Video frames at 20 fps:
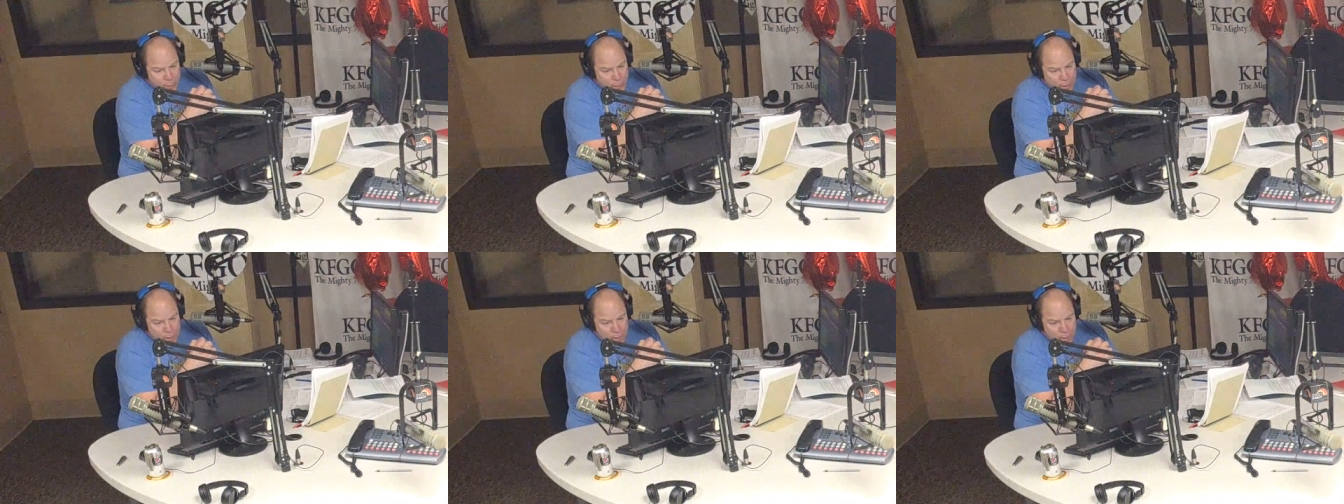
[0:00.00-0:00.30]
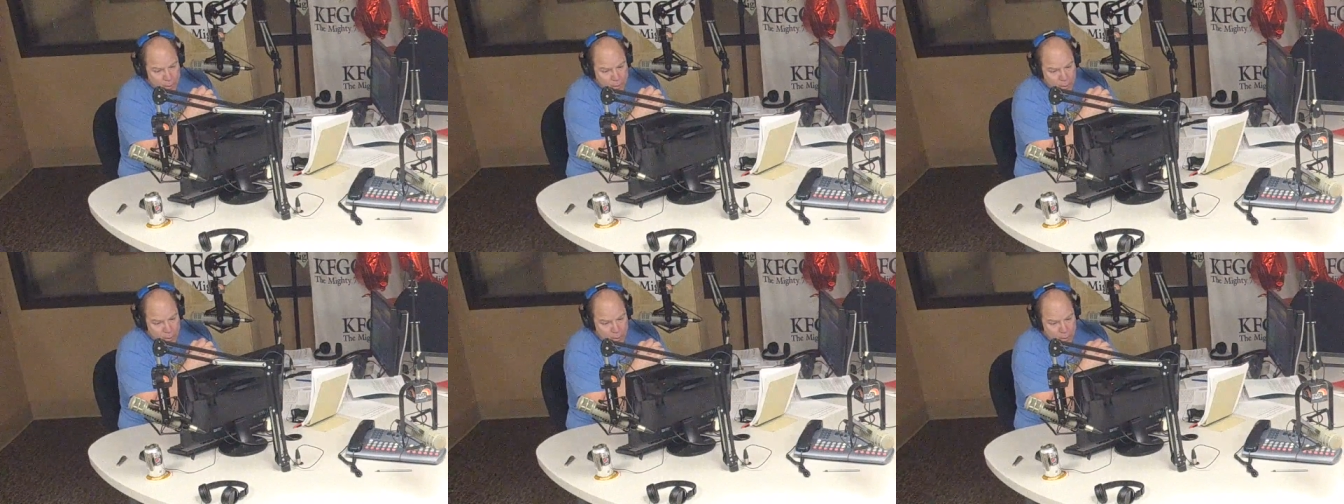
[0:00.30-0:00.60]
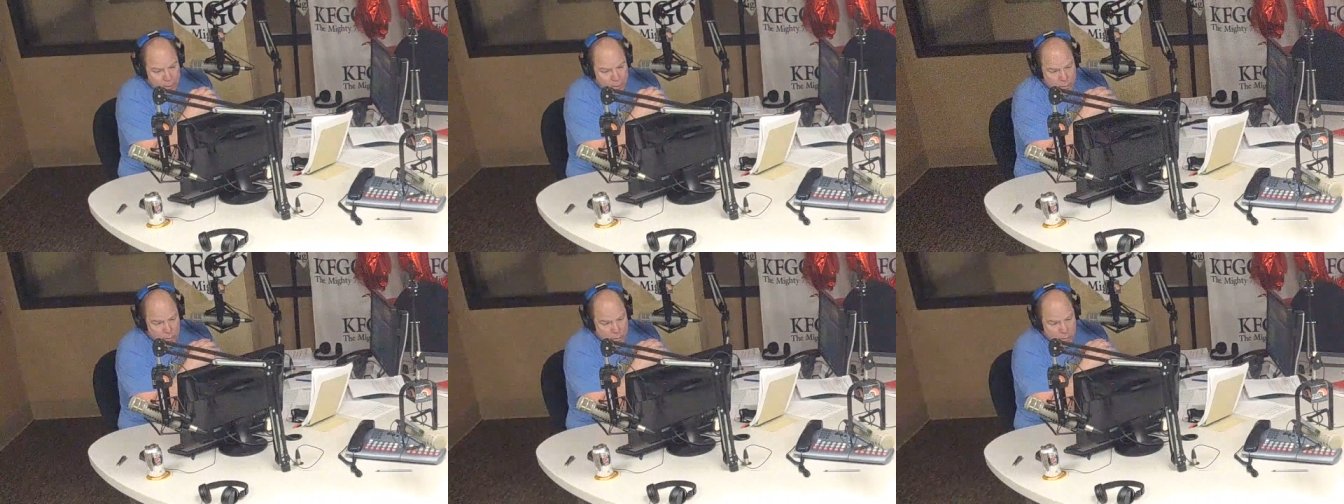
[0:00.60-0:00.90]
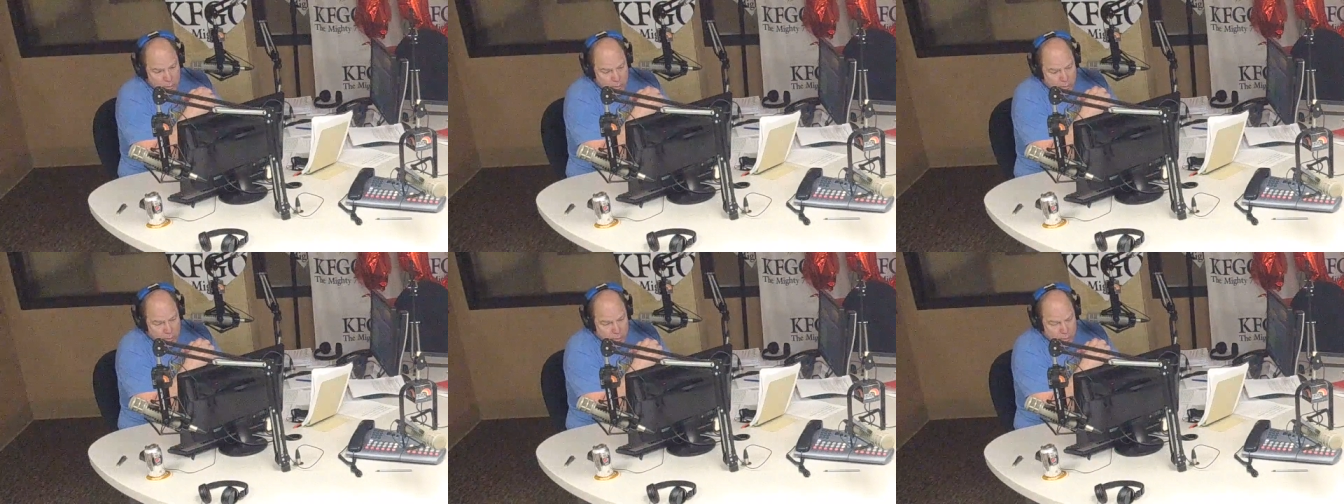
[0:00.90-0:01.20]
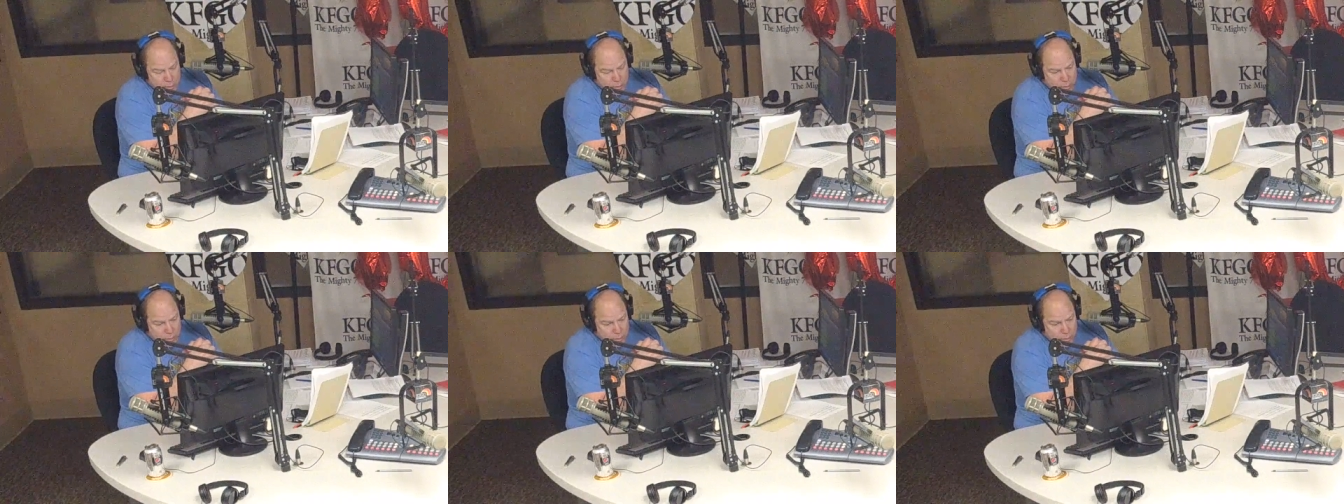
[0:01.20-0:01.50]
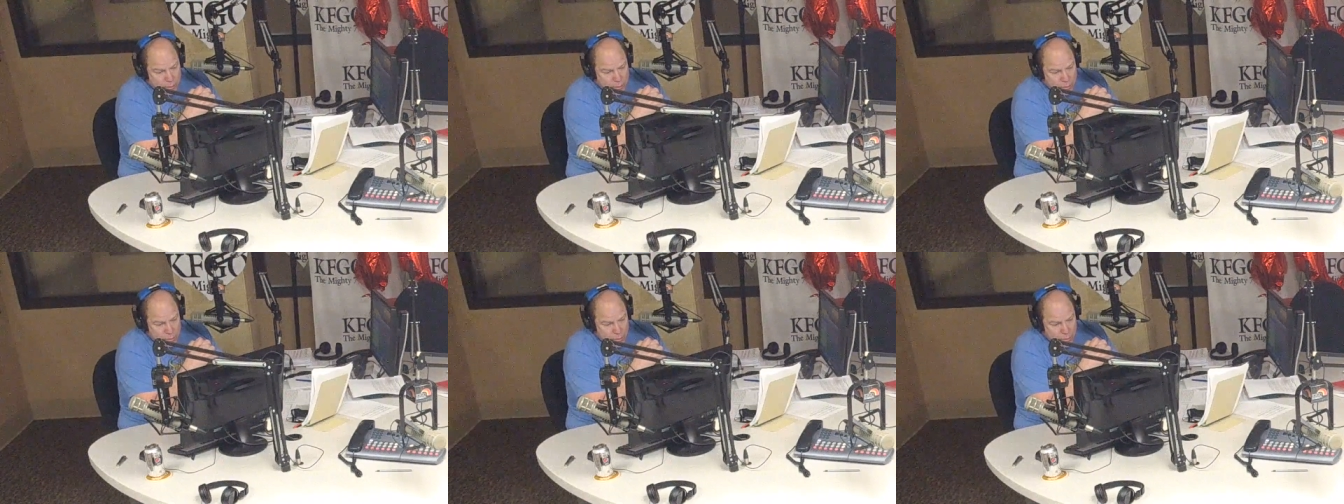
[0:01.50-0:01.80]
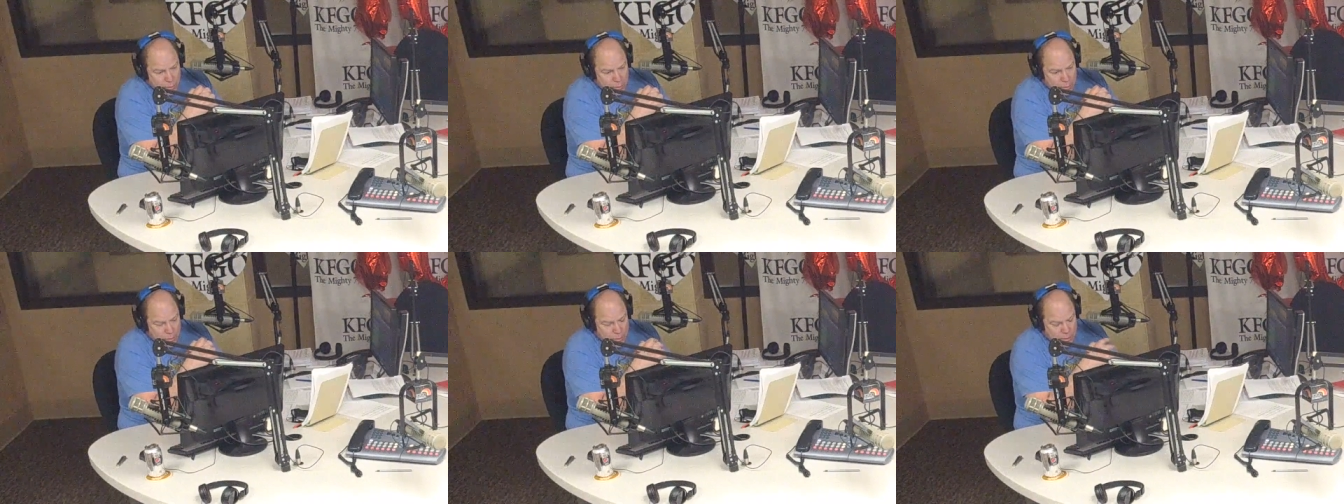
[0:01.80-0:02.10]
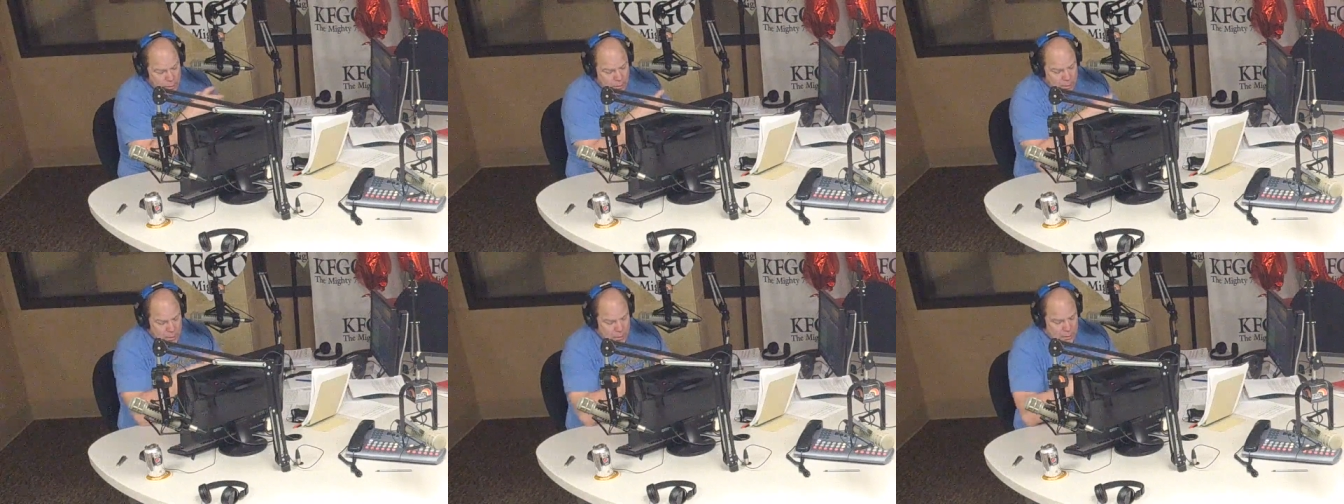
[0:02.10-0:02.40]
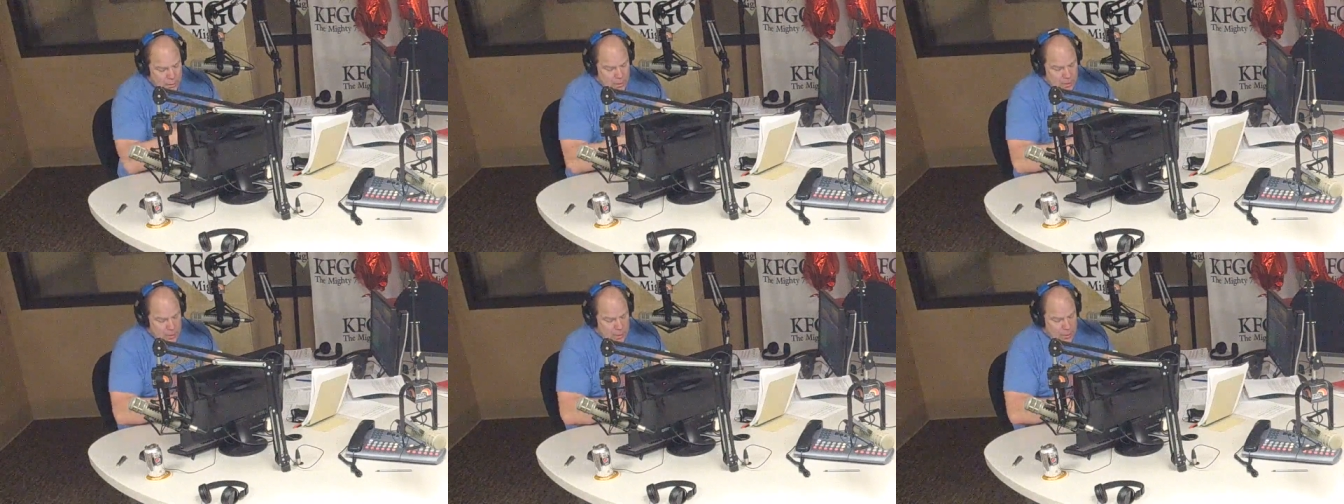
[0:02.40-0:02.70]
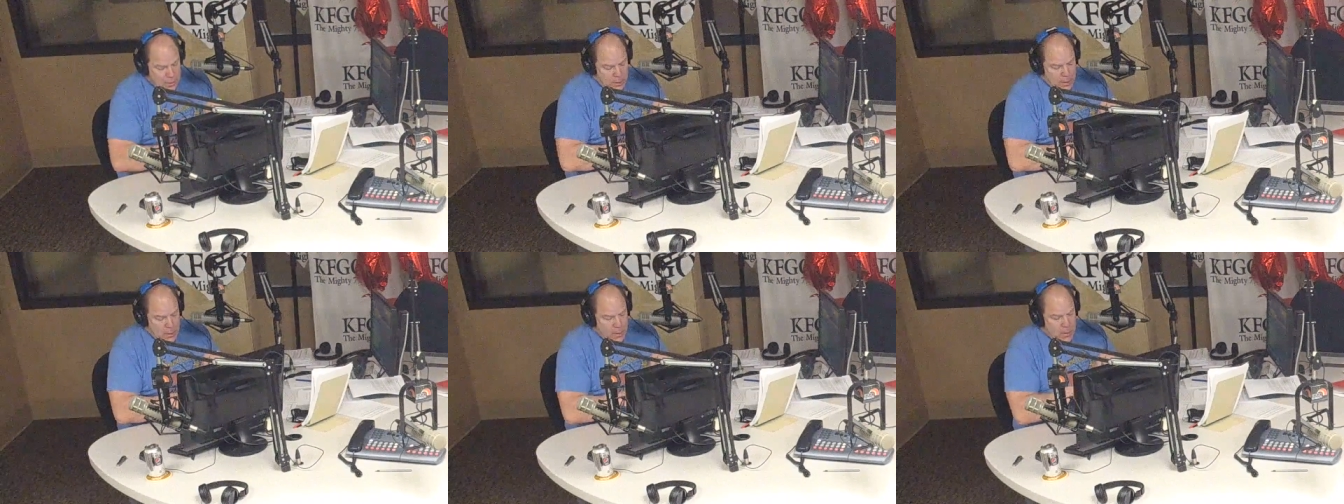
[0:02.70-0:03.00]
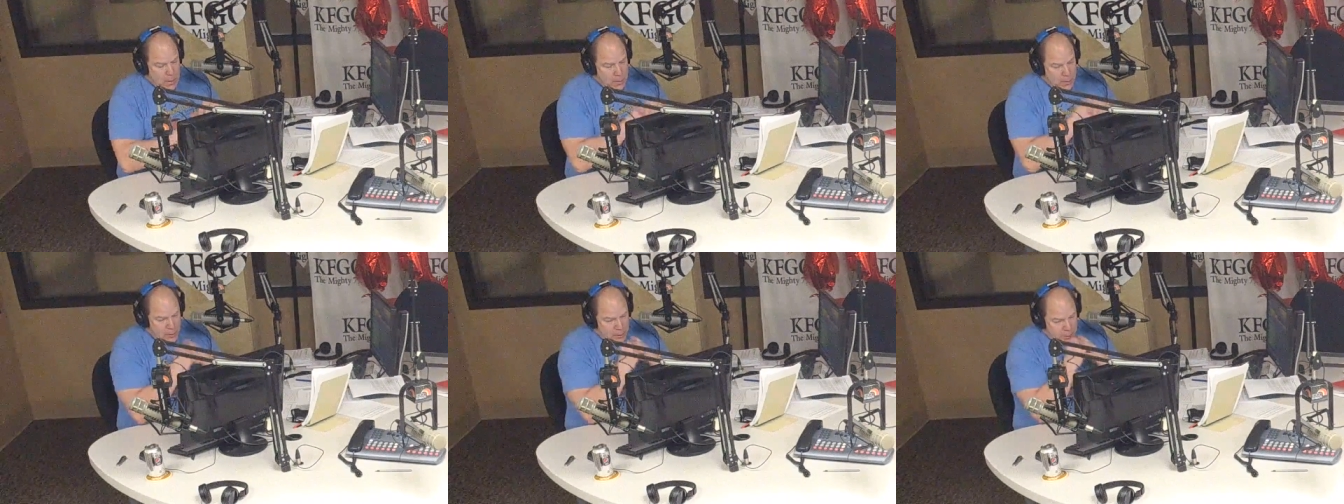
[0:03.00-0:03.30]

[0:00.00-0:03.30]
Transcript: You know, and I was it was interesting, Dan, at the end of the game here, here we have